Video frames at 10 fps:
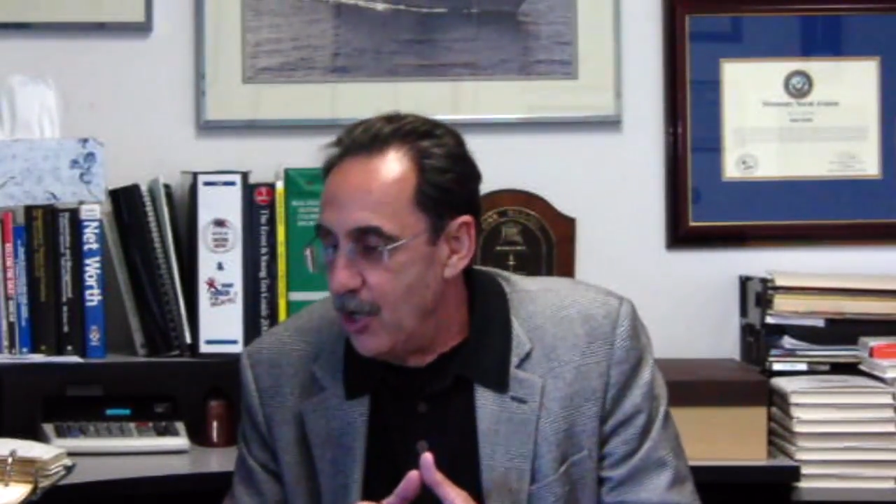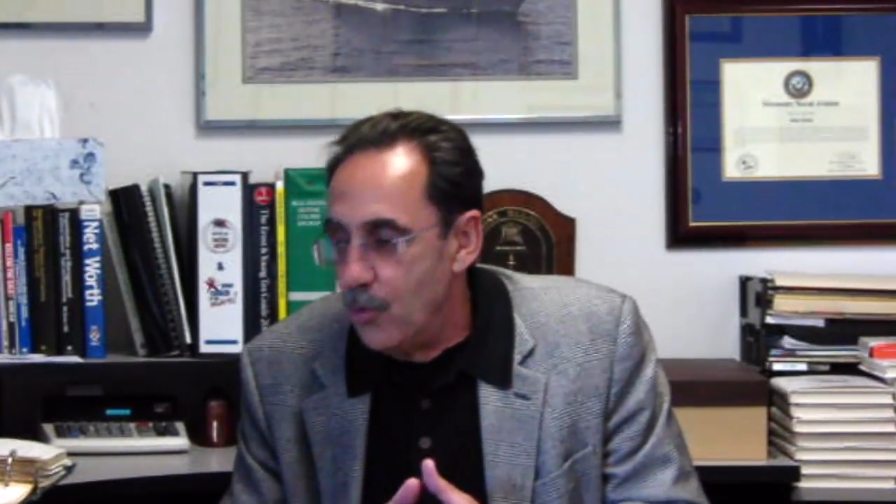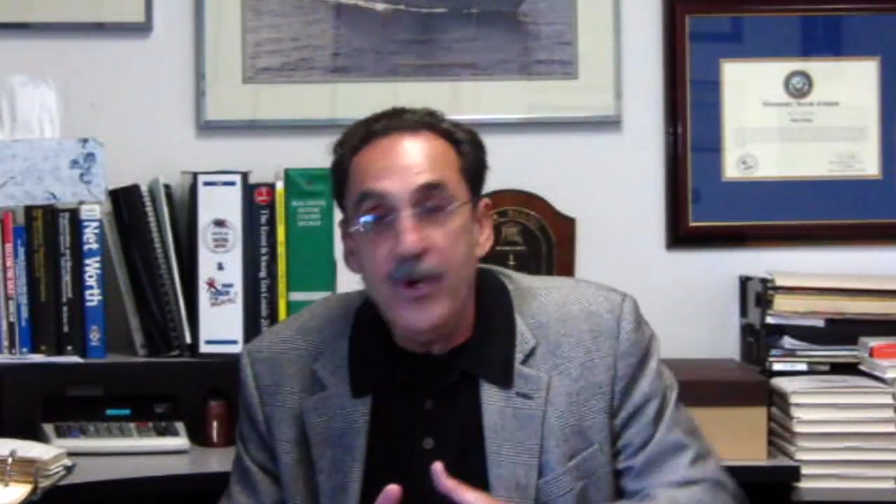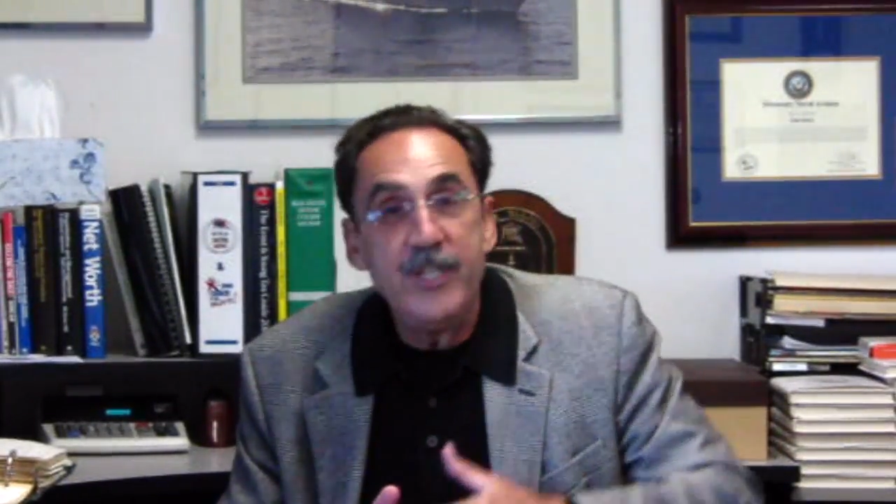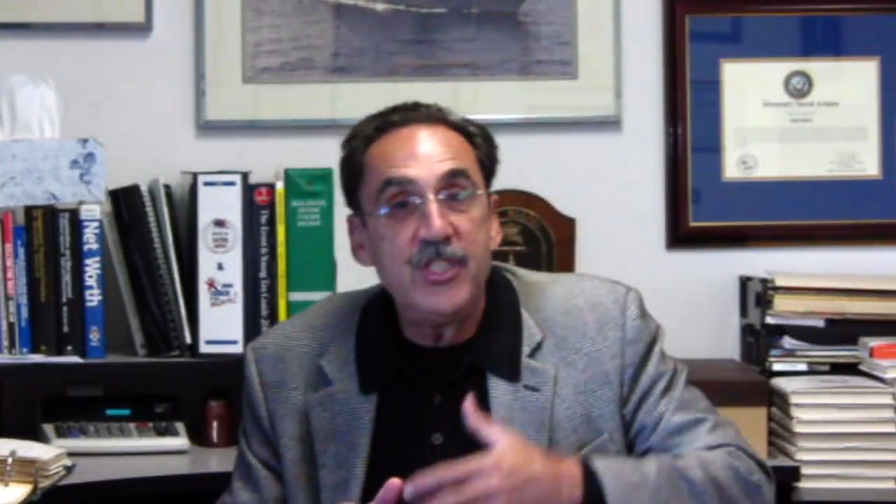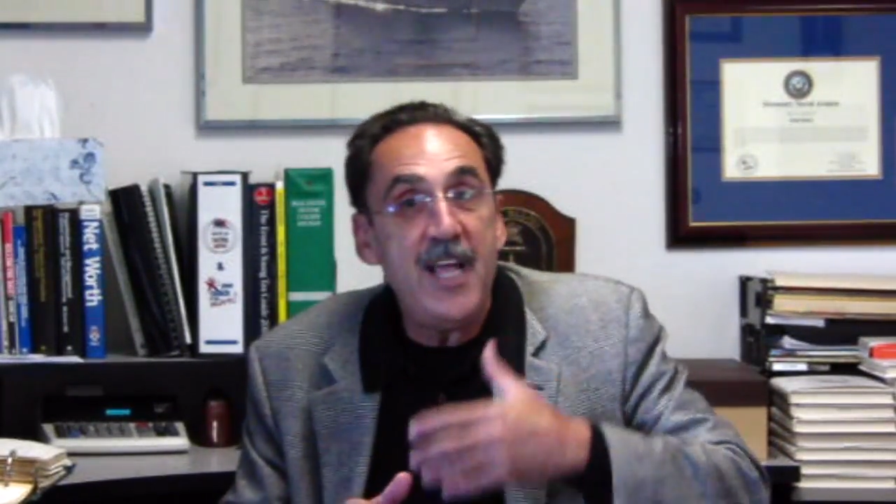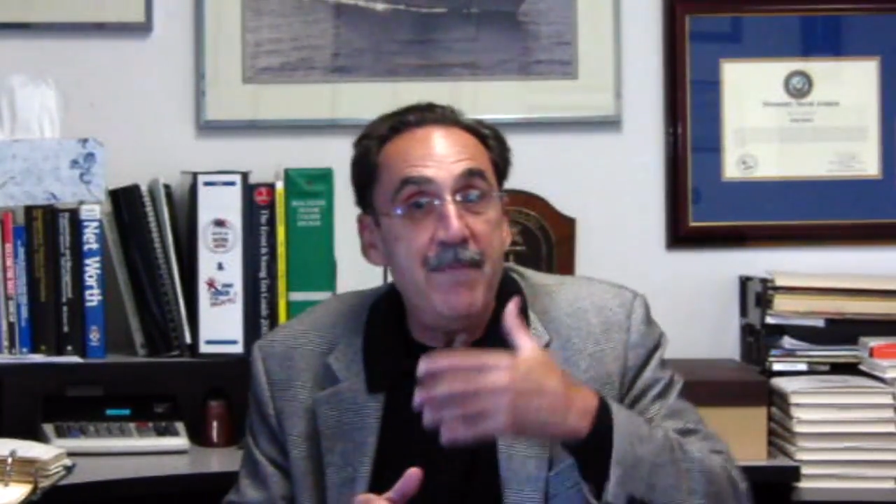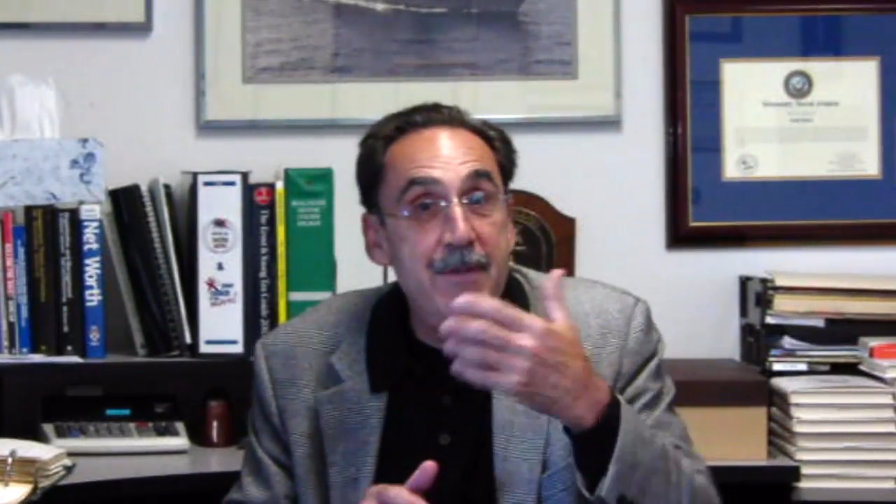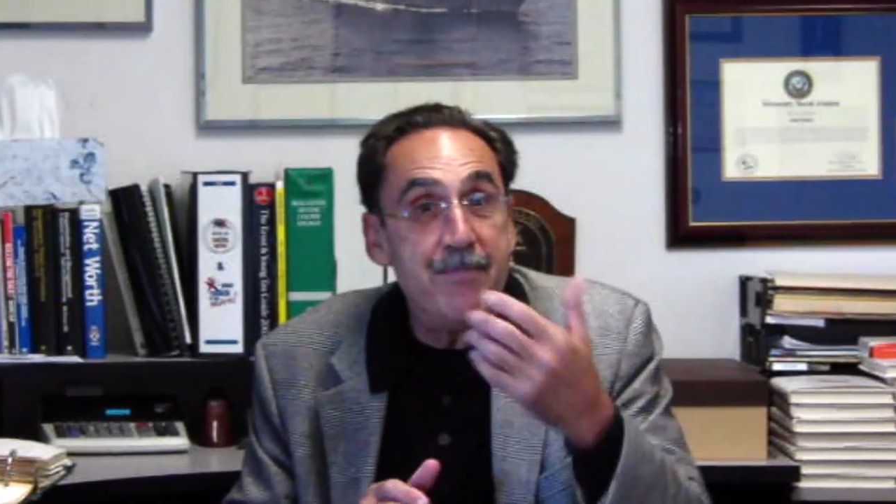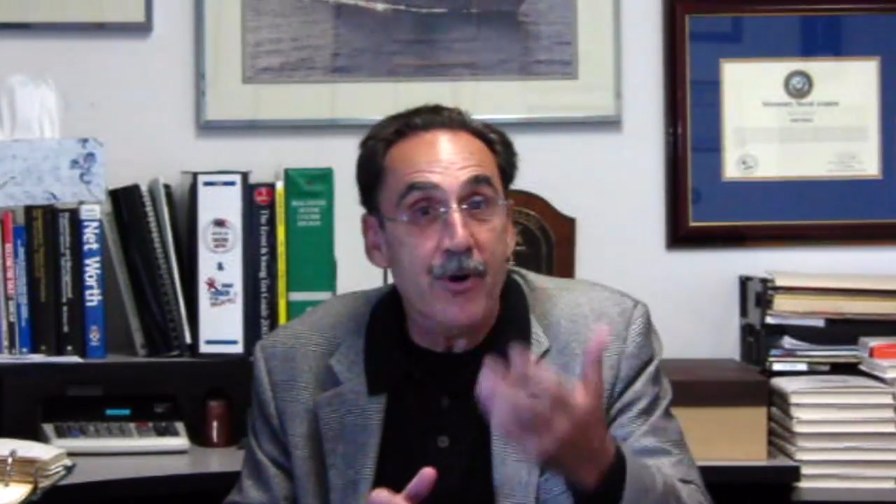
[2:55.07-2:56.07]
which can
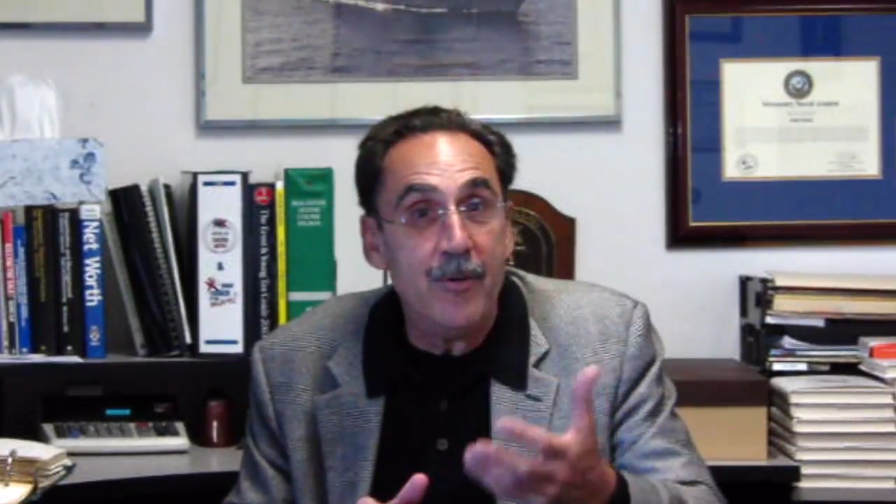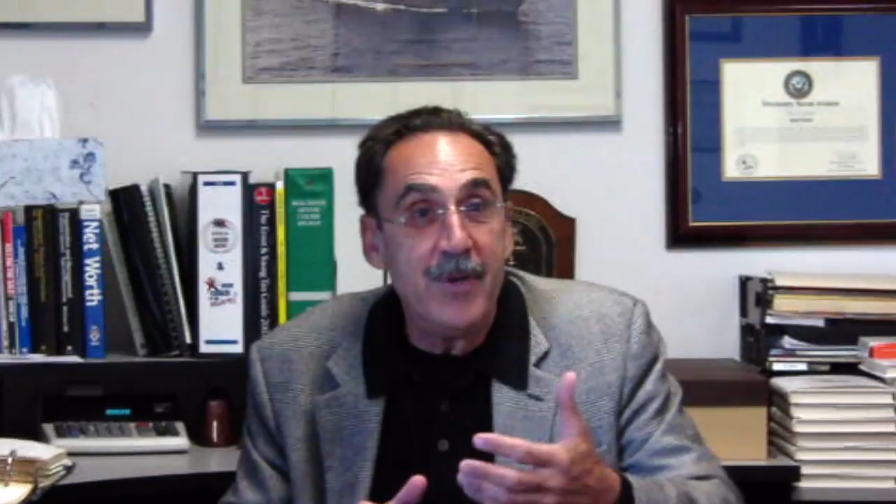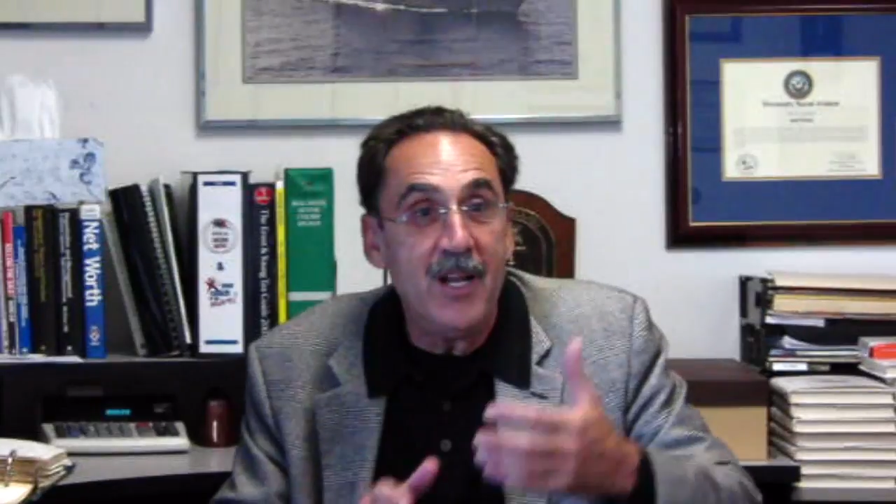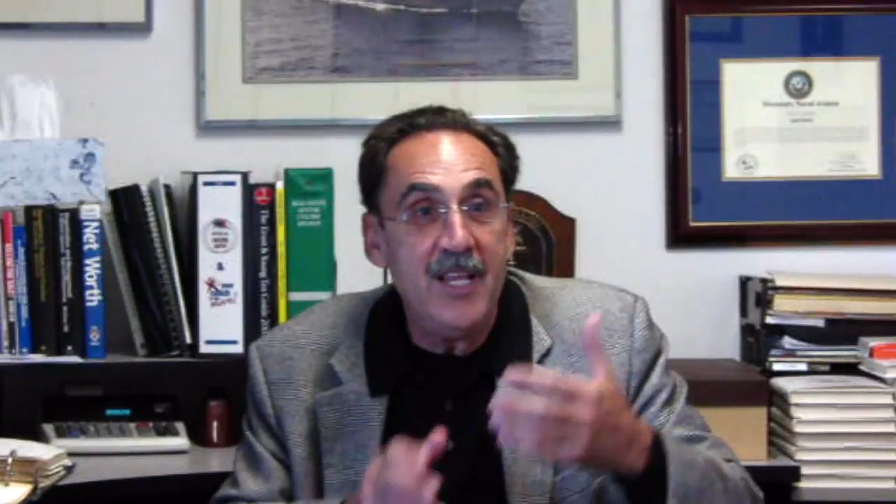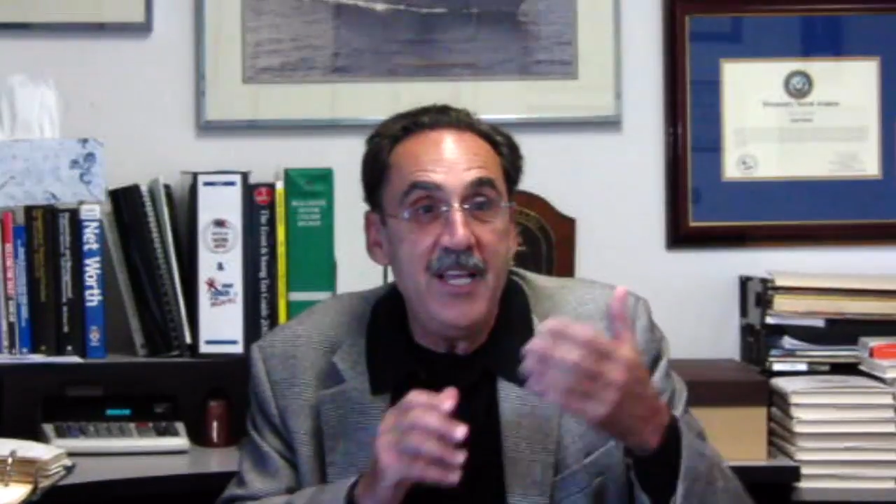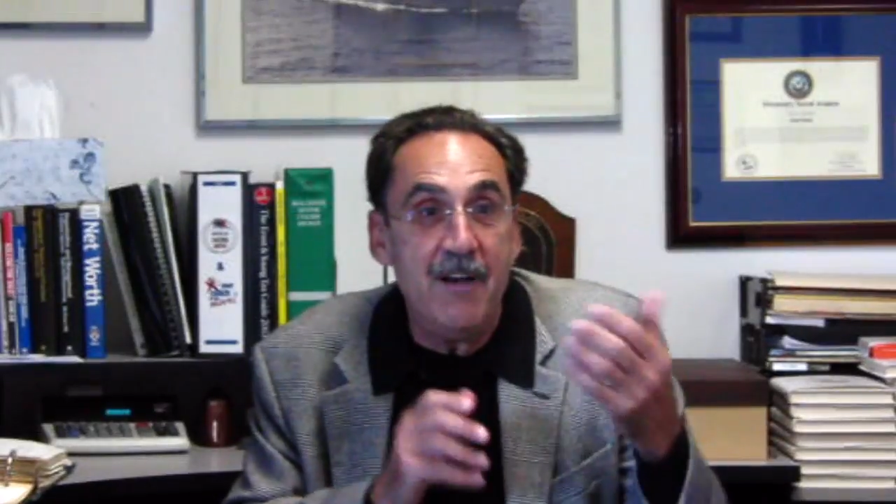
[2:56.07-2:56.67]
be permanently